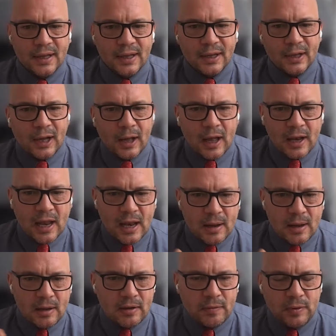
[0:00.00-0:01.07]
Uh,
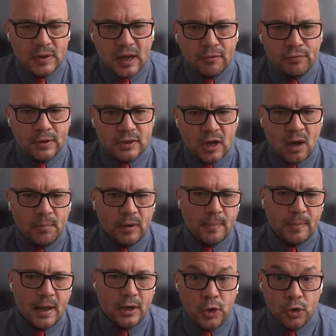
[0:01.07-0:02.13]
if you think, for example,
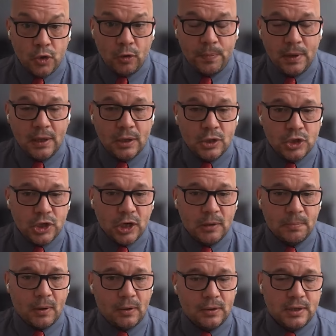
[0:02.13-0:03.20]
about European
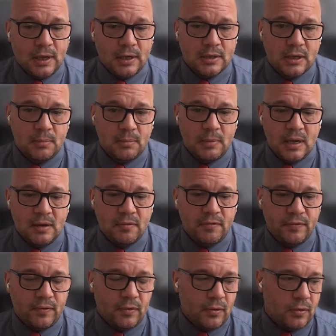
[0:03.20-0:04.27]
geopolitics, I mean,
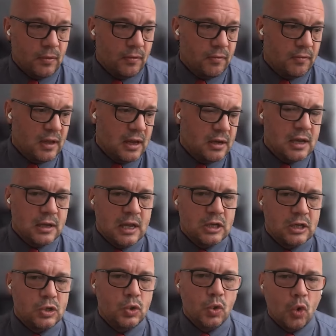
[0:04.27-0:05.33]
for it, it, its
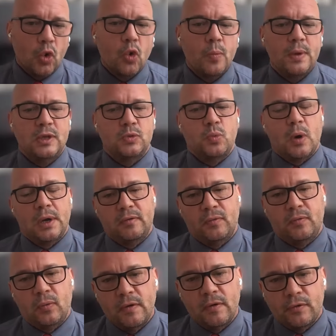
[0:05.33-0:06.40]
norm is one of,
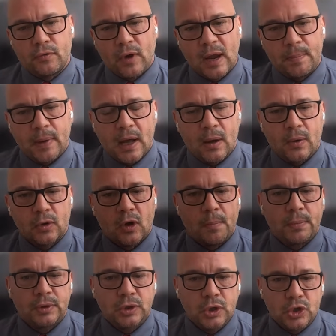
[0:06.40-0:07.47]
of great power
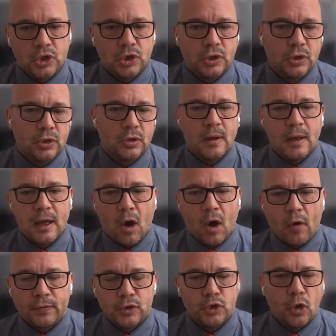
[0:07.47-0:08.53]
competition,
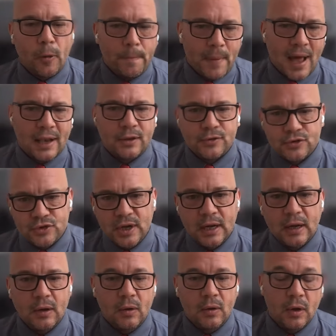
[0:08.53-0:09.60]
offshore
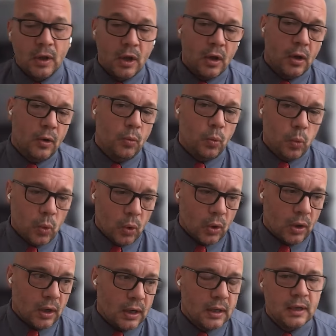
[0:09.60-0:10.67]
balancing, and
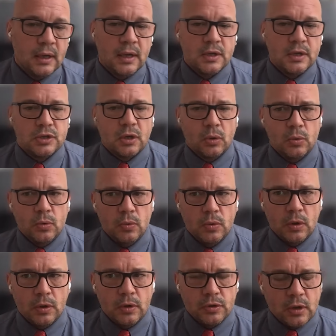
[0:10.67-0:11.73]
war. So
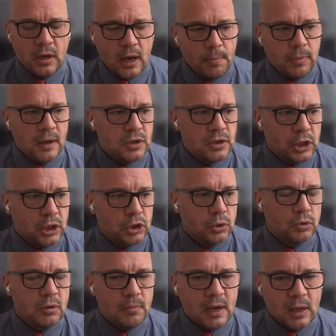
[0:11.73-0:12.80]
the liberal international
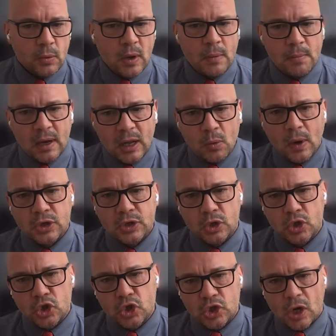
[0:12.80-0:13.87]
order, many, in many ways, has
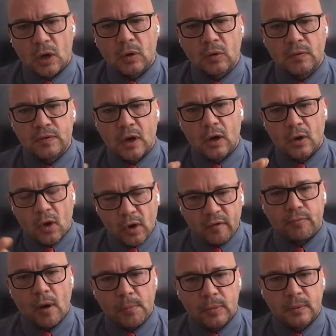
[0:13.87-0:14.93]
solved a lot of
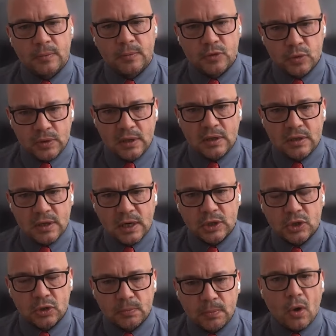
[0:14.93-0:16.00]
problems with
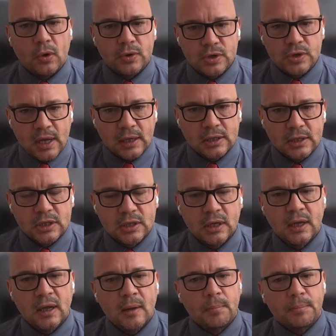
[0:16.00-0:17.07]
international politics,
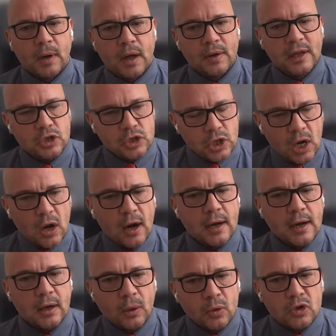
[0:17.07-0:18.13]
but it's tied
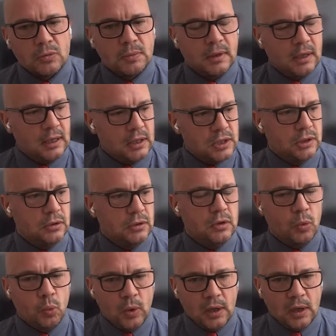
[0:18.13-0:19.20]
ultimately to the
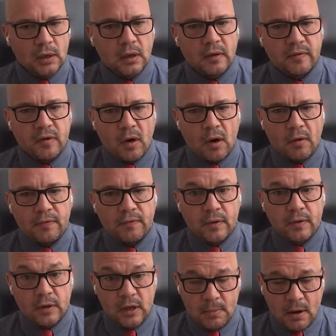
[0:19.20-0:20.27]
will of, of
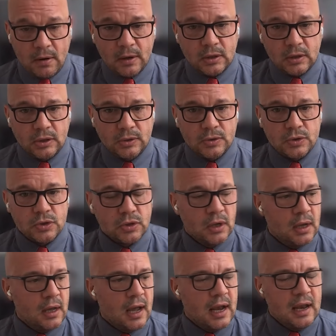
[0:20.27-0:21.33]
the Americans.
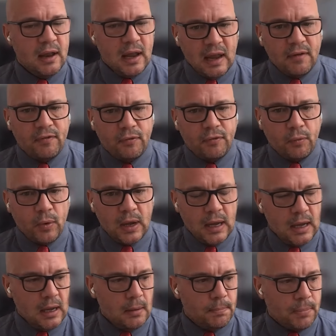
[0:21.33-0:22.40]
And if
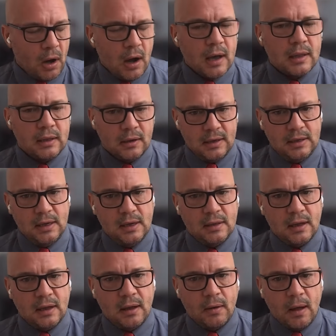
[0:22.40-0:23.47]
we buy the idea
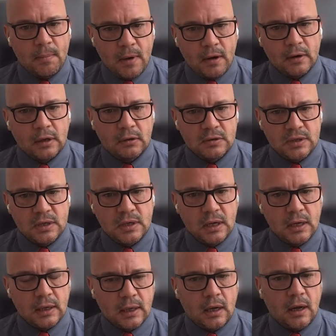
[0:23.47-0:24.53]
that America is in
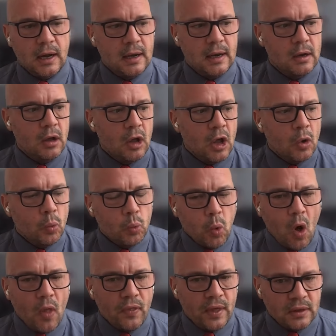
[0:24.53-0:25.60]
decline,
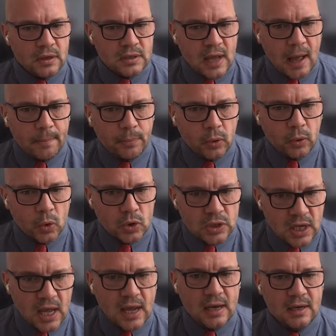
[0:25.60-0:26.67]
what then does that
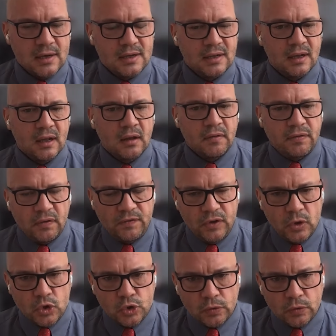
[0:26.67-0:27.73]
portend for the
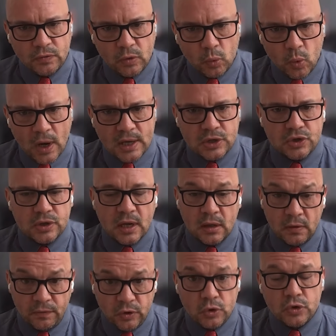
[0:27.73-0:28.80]
future of the West and the
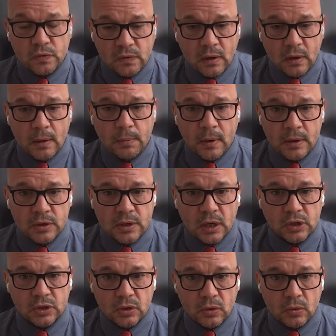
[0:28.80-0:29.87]
future of the liberal
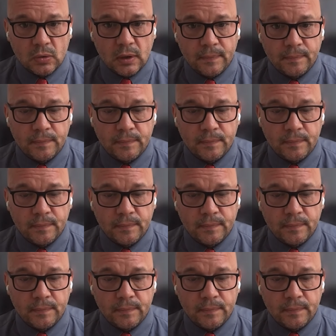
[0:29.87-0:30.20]
international order?